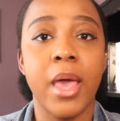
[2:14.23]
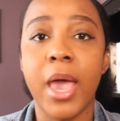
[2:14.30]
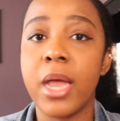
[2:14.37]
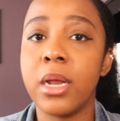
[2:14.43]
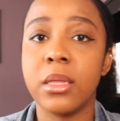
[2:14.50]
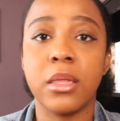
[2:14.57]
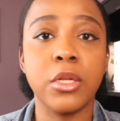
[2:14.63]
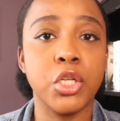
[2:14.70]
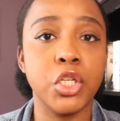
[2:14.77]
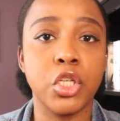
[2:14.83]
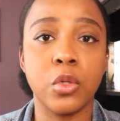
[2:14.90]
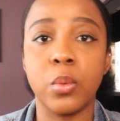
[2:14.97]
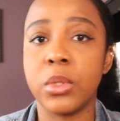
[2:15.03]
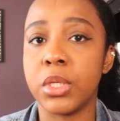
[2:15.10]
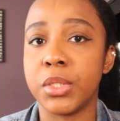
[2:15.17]
anything to
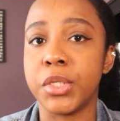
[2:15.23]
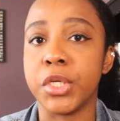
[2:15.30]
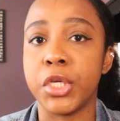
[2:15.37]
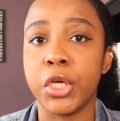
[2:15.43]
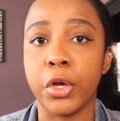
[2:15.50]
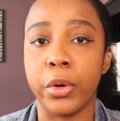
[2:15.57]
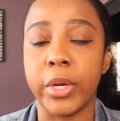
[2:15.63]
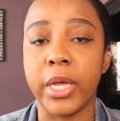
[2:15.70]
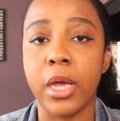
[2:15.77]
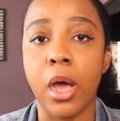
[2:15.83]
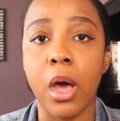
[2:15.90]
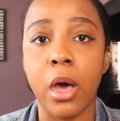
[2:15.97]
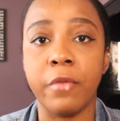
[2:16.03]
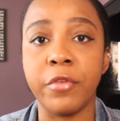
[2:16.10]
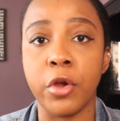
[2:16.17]
do with the security
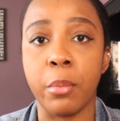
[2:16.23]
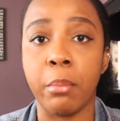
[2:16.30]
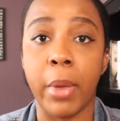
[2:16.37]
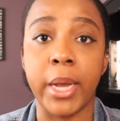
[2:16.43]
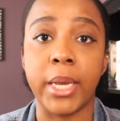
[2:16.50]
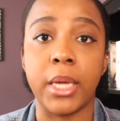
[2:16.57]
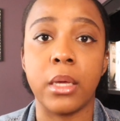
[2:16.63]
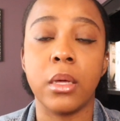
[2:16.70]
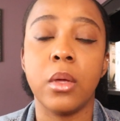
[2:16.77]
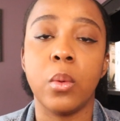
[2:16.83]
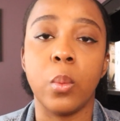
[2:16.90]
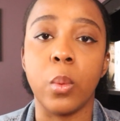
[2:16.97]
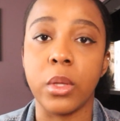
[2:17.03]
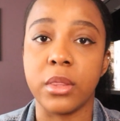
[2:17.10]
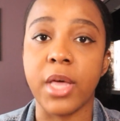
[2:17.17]
of your money
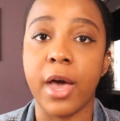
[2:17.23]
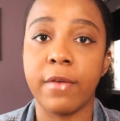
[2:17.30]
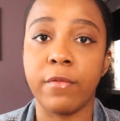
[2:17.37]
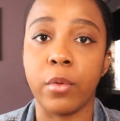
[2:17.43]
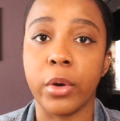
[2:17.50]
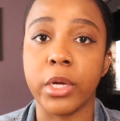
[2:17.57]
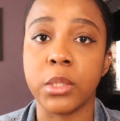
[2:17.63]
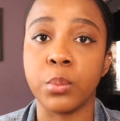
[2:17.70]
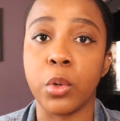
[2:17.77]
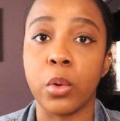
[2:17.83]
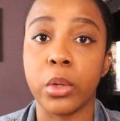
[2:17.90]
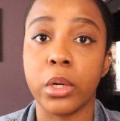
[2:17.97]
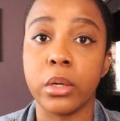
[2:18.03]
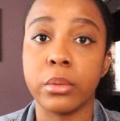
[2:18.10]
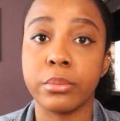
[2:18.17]
with that Forex
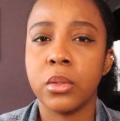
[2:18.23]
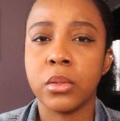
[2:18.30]
broker.